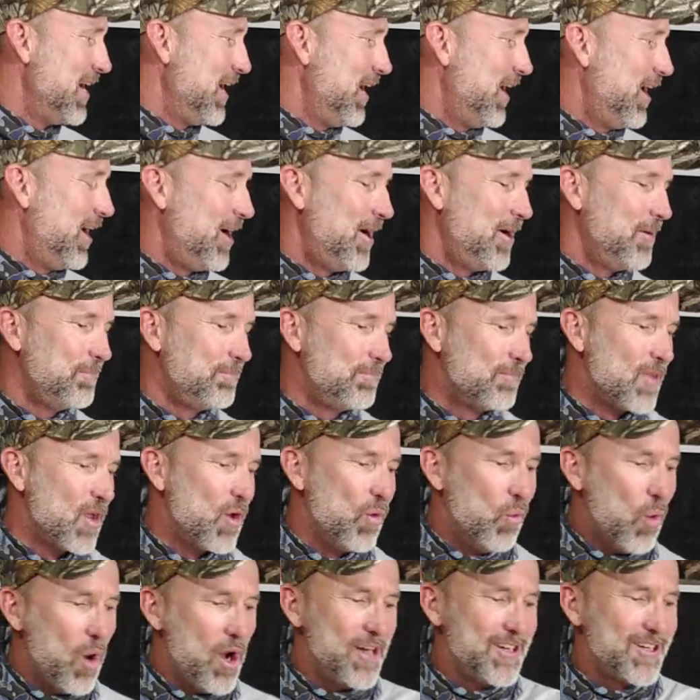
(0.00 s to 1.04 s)
Um,
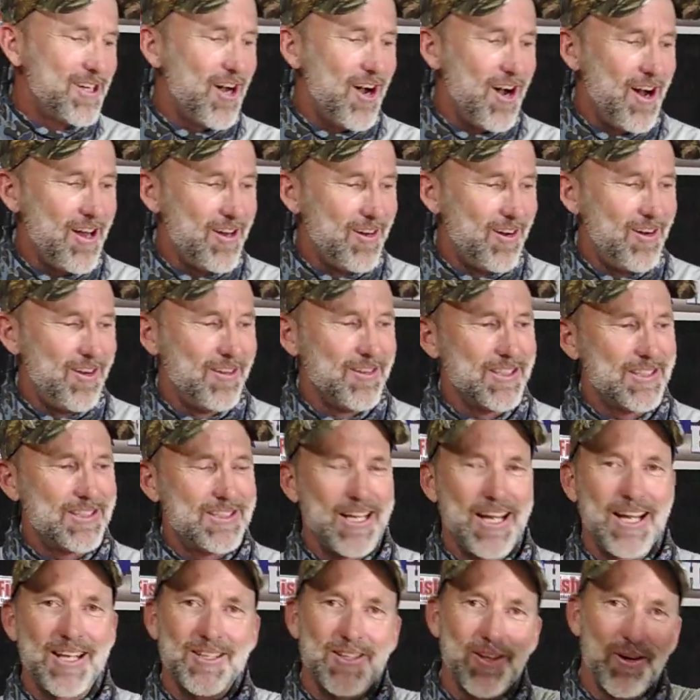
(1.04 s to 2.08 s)
one caught on the
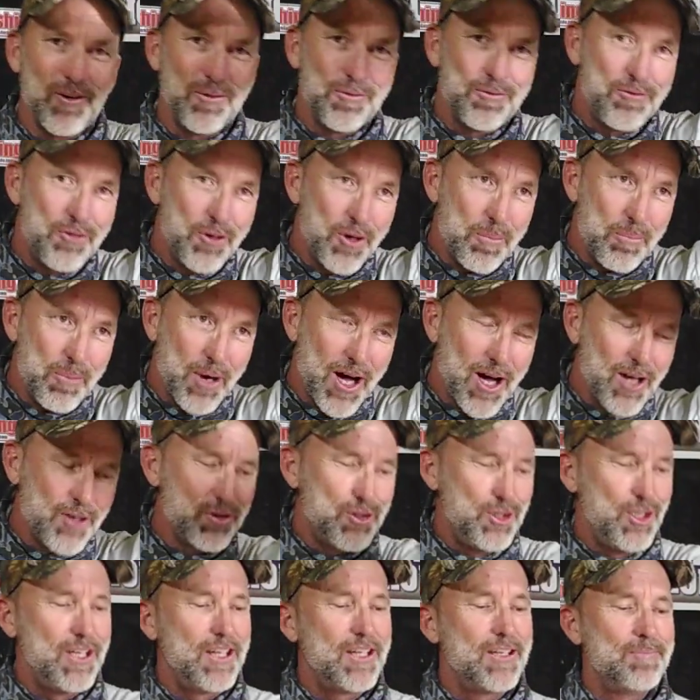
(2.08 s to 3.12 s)
Santone football
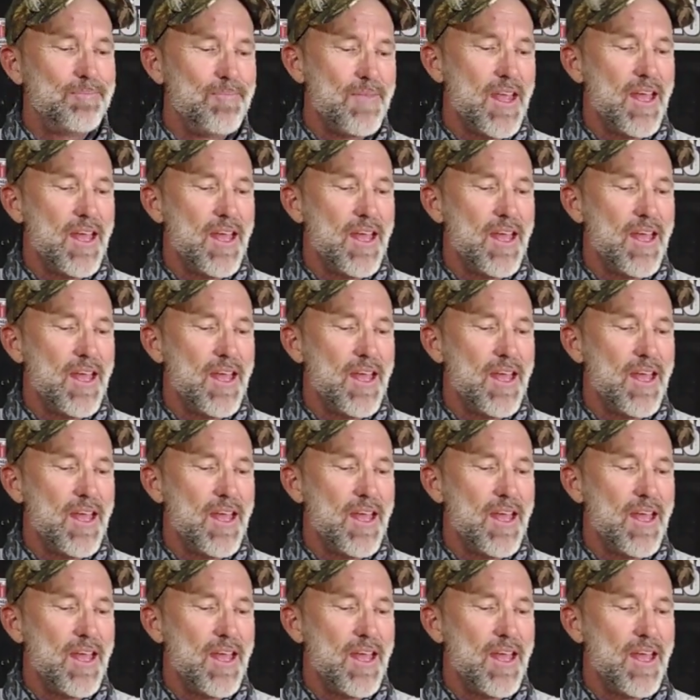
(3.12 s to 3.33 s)
jig,